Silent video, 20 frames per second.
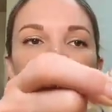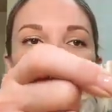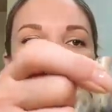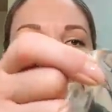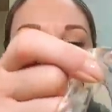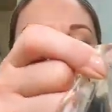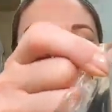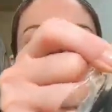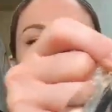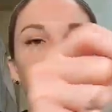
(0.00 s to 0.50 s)

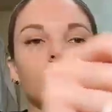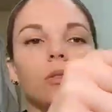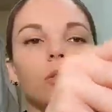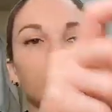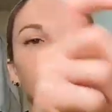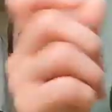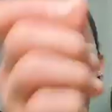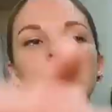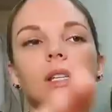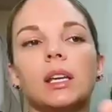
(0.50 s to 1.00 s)
and it's still
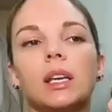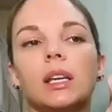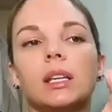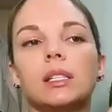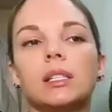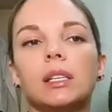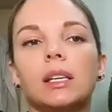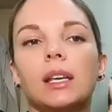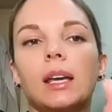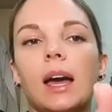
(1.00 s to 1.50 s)

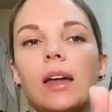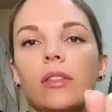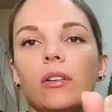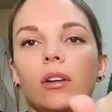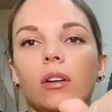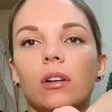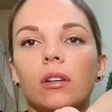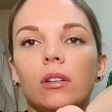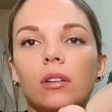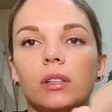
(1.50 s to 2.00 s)
sticking
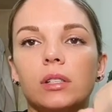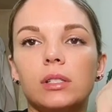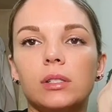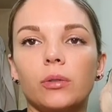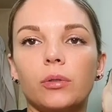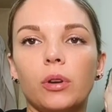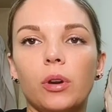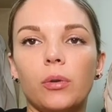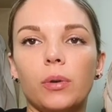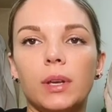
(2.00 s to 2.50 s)
together,
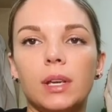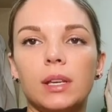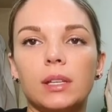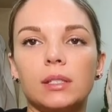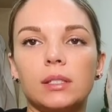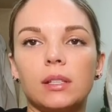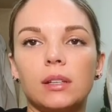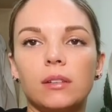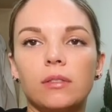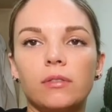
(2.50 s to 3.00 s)
still
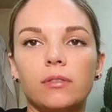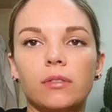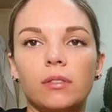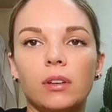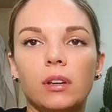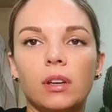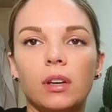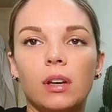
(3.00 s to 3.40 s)
cohesive.